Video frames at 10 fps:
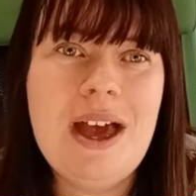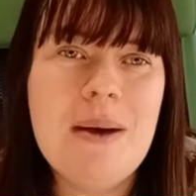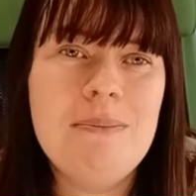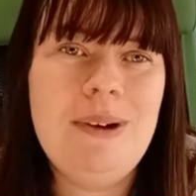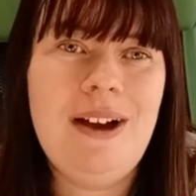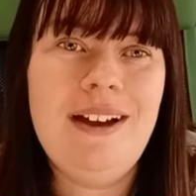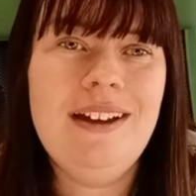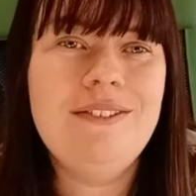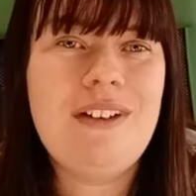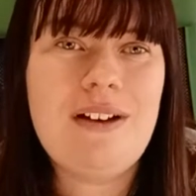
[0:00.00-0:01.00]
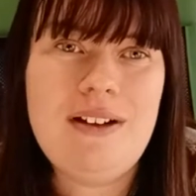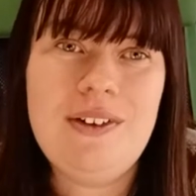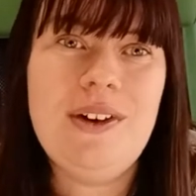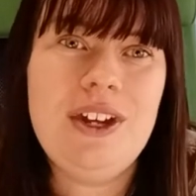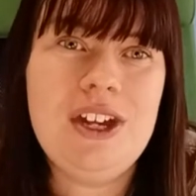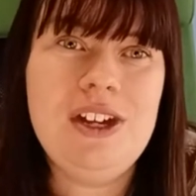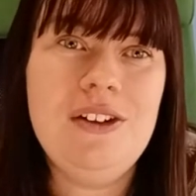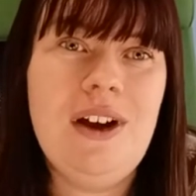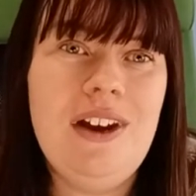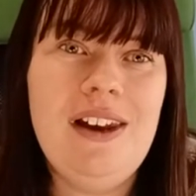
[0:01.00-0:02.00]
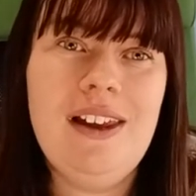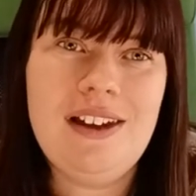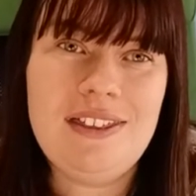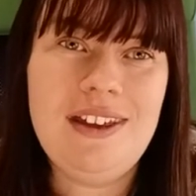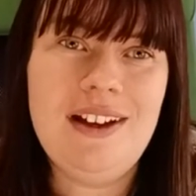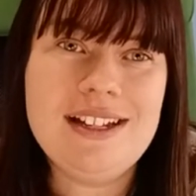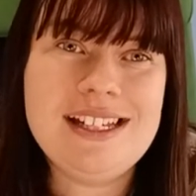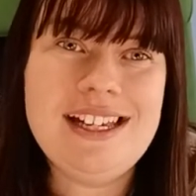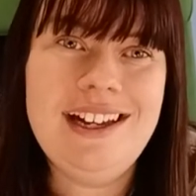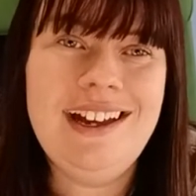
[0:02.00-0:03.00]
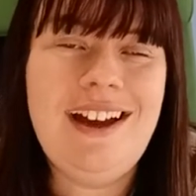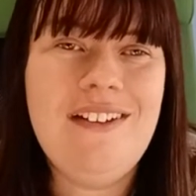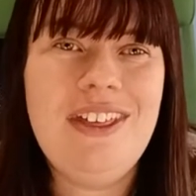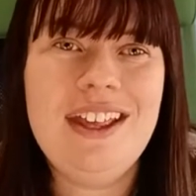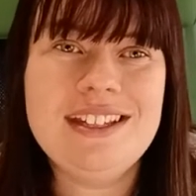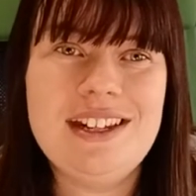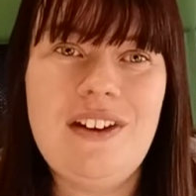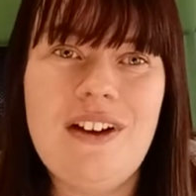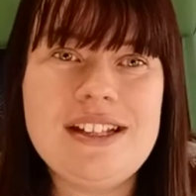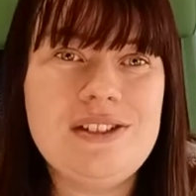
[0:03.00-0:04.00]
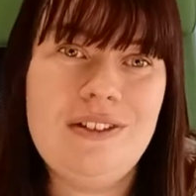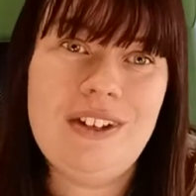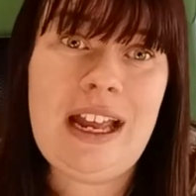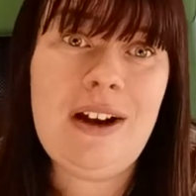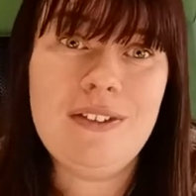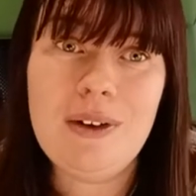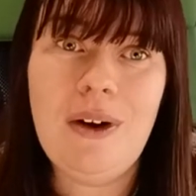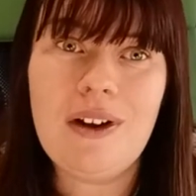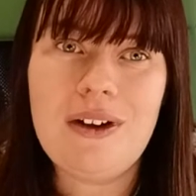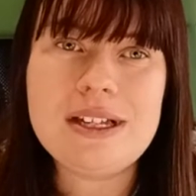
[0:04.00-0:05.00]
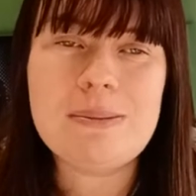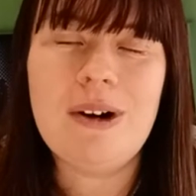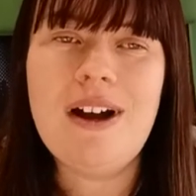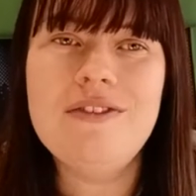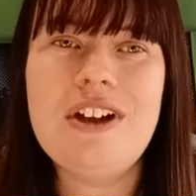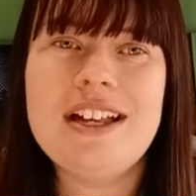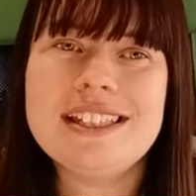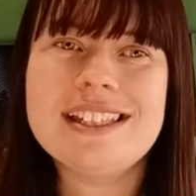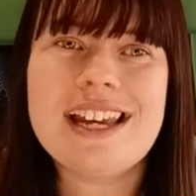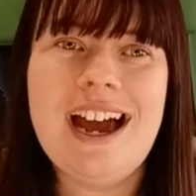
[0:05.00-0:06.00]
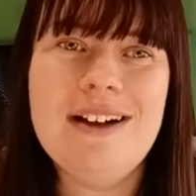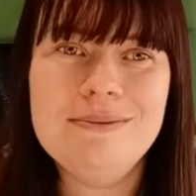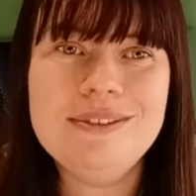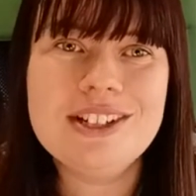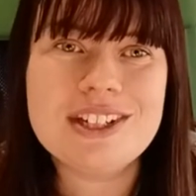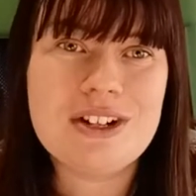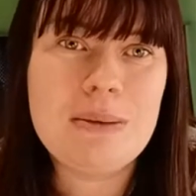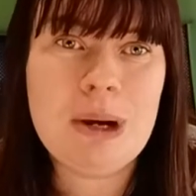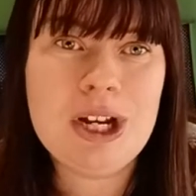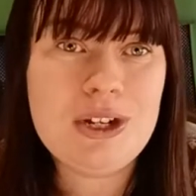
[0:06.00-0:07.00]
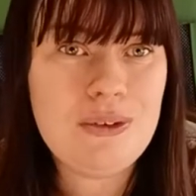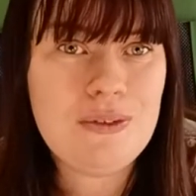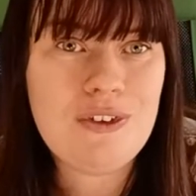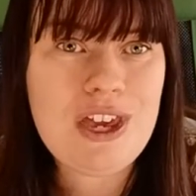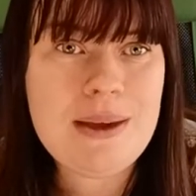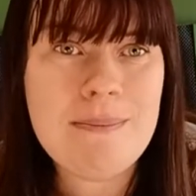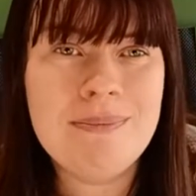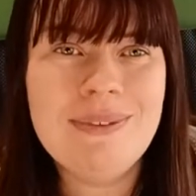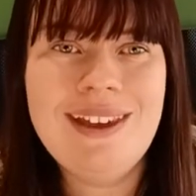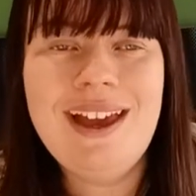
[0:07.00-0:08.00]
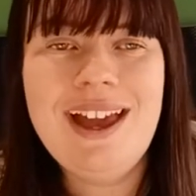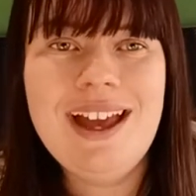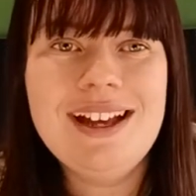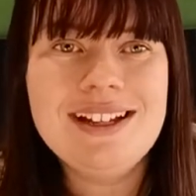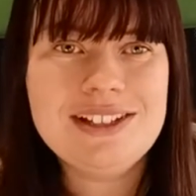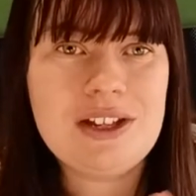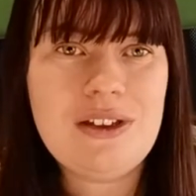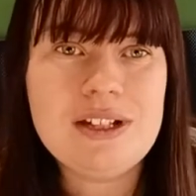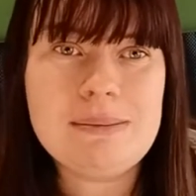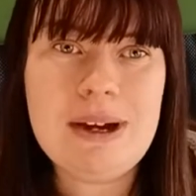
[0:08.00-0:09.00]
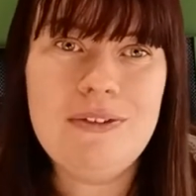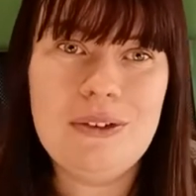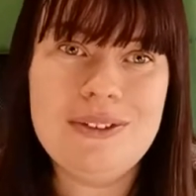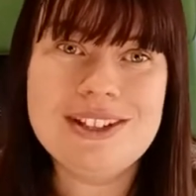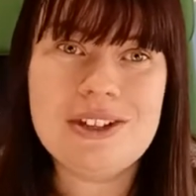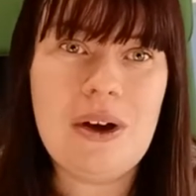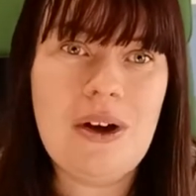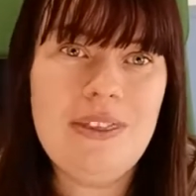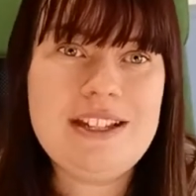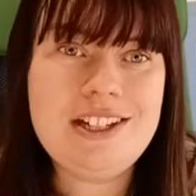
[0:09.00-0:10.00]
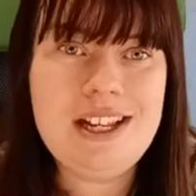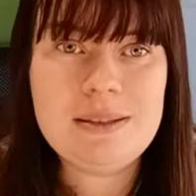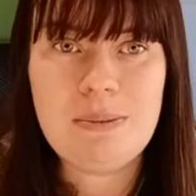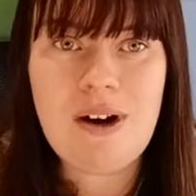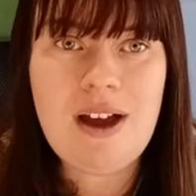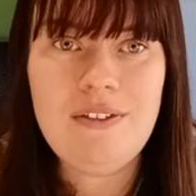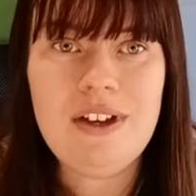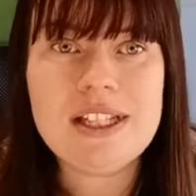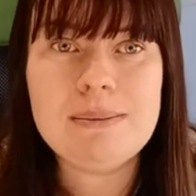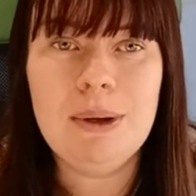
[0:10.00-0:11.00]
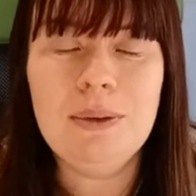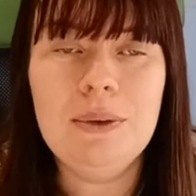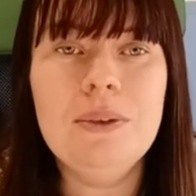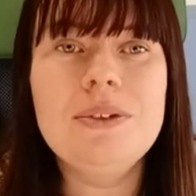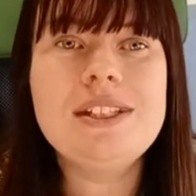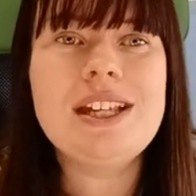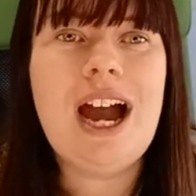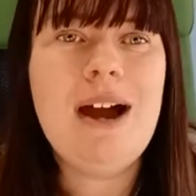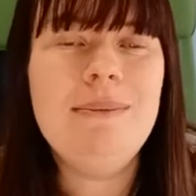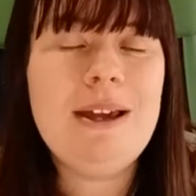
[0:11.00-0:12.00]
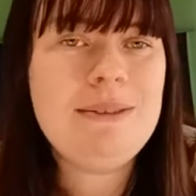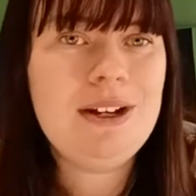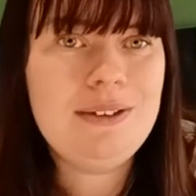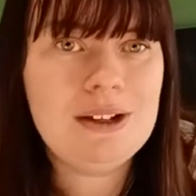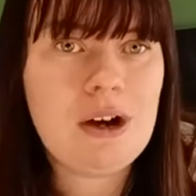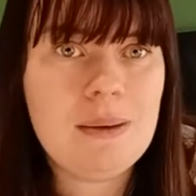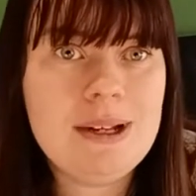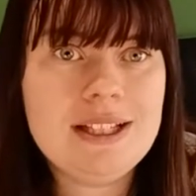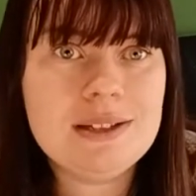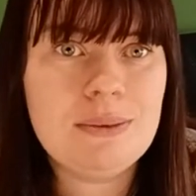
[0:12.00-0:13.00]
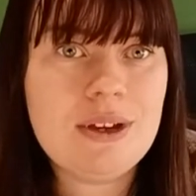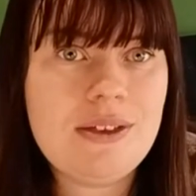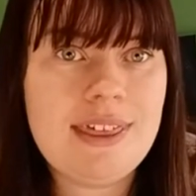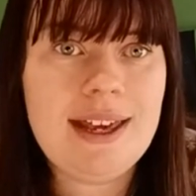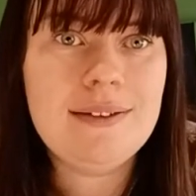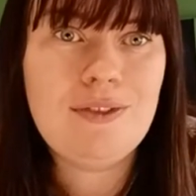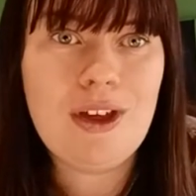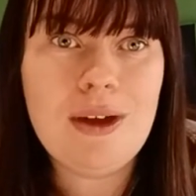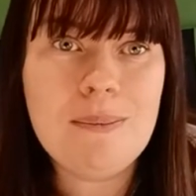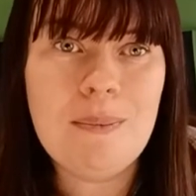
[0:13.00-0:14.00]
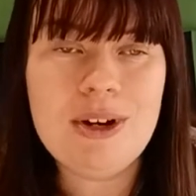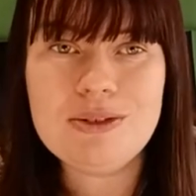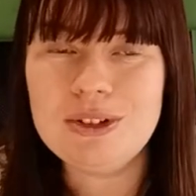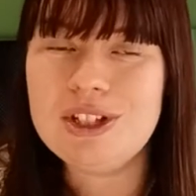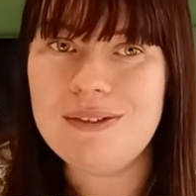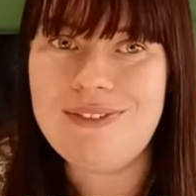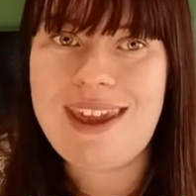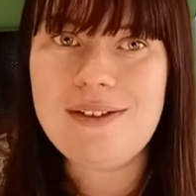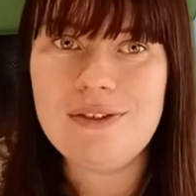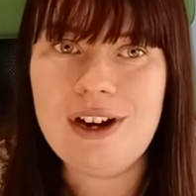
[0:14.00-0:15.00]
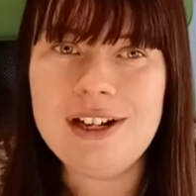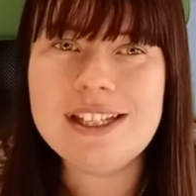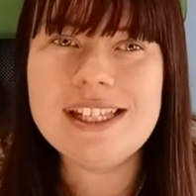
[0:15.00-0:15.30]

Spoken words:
but very, very cute, and I like the idea. I think it's a nice souvenir if you are going to Breyerfest, and just to remind you of the theme. So those are my thoughts on this year's Breyerfest models. Let me know in the comments what you think of them, which one's your favourite,